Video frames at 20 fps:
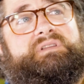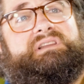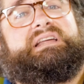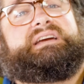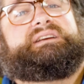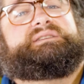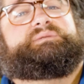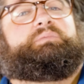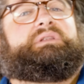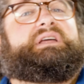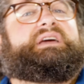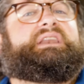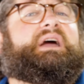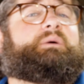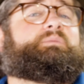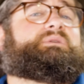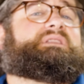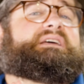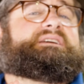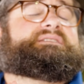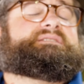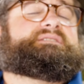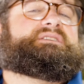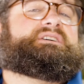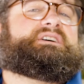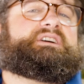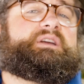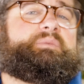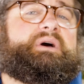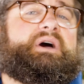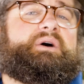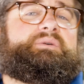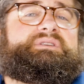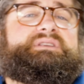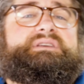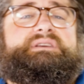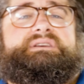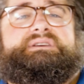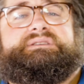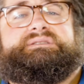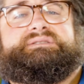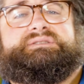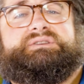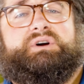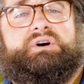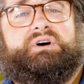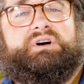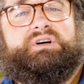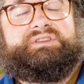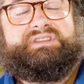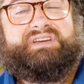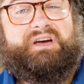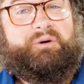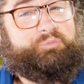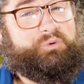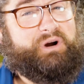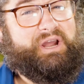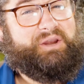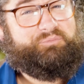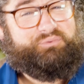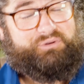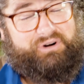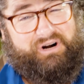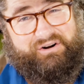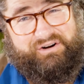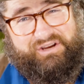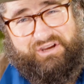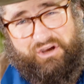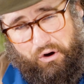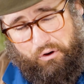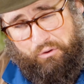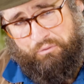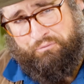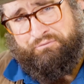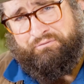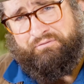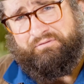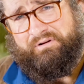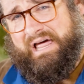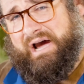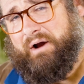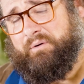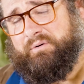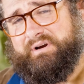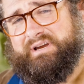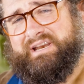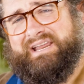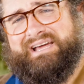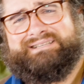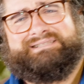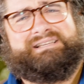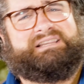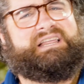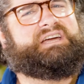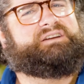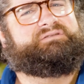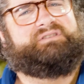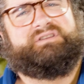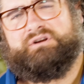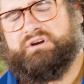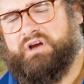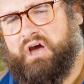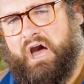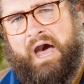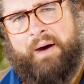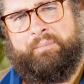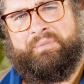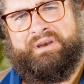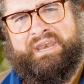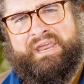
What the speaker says: The last plant I would like to talk about is called the upright prairie coneflower. It has a lot of other common